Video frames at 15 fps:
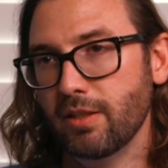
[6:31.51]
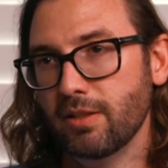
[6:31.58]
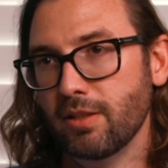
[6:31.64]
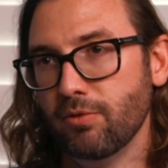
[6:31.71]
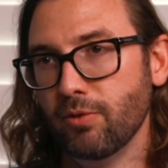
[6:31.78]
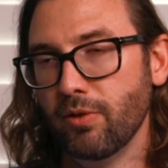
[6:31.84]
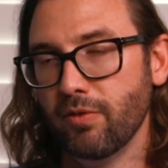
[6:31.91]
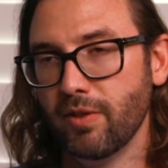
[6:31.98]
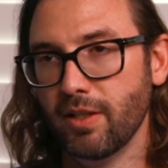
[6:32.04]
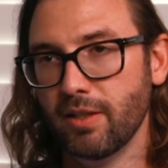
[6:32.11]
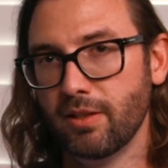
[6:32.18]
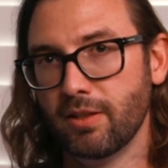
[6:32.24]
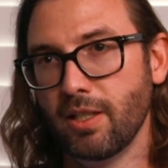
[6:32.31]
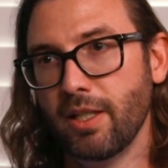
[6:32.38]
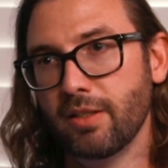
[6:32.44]
If we've
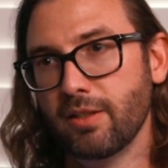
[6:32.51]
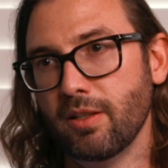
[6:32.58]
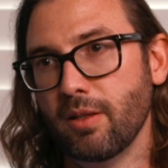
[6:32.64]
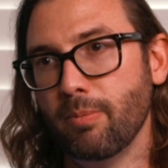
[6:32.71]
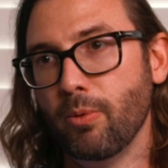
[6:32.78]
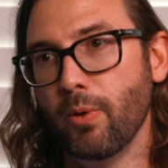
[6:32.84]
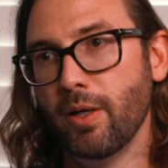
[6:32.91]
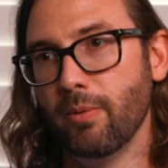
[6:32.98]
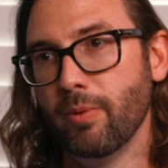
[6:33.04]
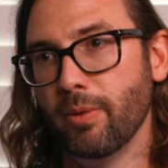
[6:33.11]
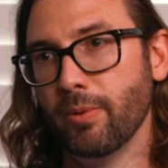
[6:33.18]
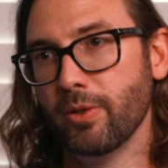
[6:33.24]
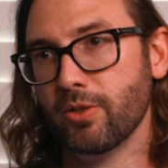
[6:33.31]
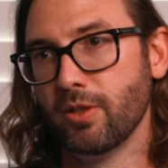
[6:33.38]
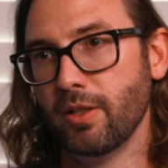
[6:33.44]
gotten to the point where
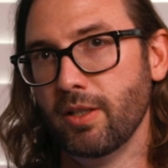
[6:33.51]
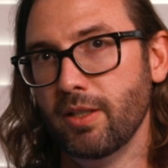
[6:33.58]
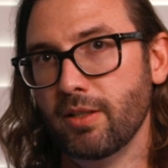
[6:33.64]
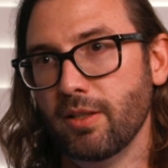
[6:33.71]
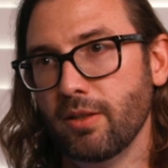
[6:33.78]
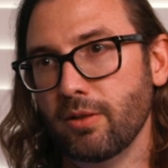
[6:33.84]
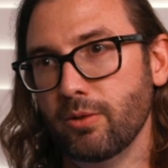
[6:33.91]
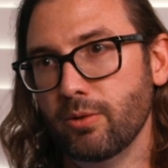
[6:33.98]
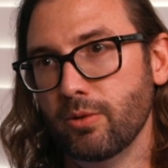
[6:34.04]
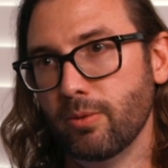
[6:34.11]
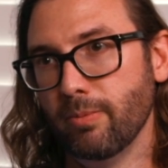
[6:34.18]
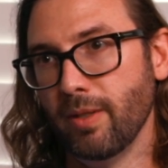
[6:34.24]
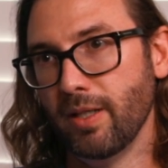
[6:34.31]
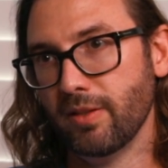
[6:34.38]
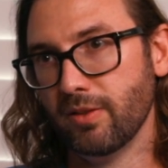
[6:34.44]
we're starting to lose
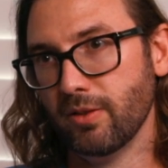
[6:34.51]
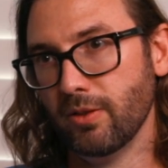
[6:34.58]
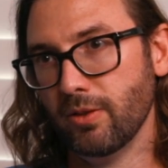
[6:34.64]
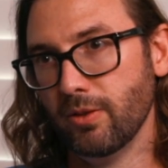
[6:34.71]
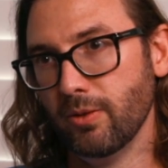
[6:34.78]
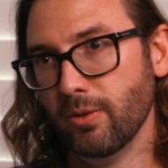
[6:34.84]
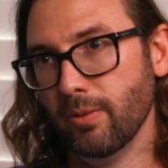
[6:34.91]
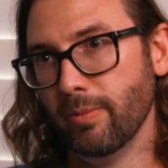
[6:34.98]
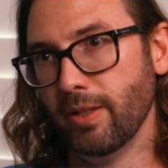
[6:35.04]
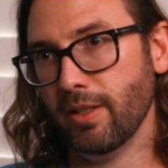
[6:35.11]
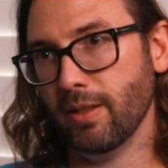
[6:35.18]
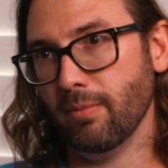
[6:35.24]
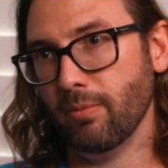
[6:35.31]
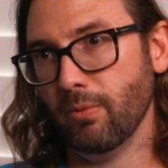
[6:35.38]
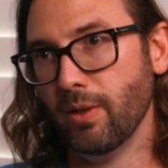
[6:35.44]
muscle or
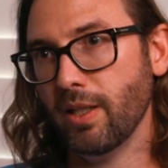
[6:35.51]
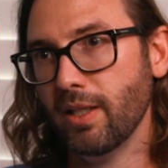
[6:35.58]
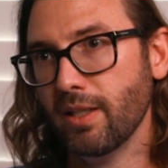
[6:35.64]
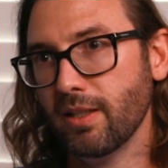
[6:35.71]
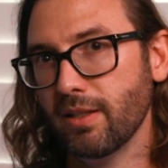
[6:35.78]
become weak,